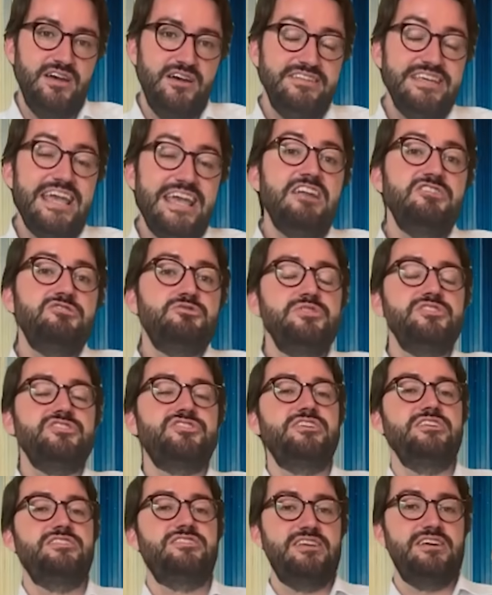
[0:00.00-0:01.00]
the entrance
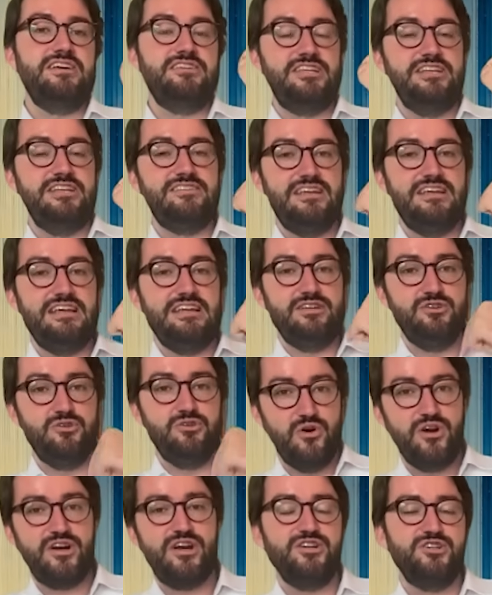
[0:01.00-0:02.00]
sits in
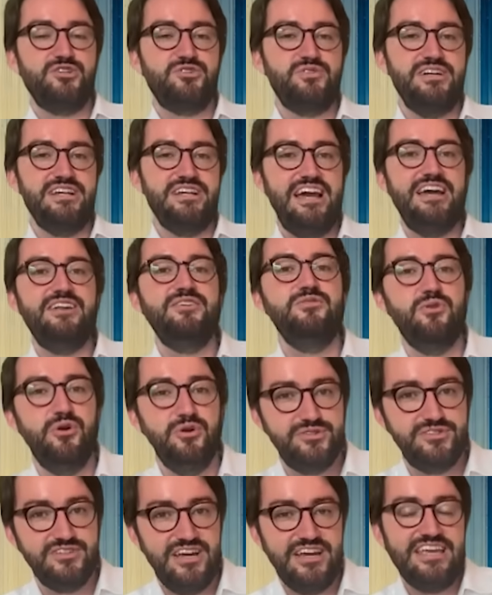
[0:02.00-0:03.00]
your country and
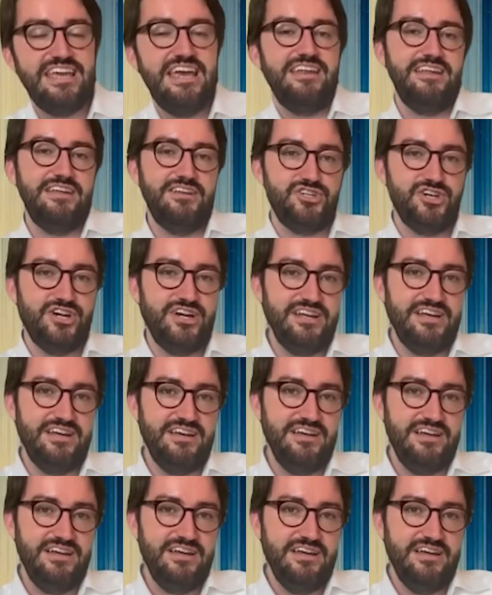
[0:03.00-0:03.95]
not again in China.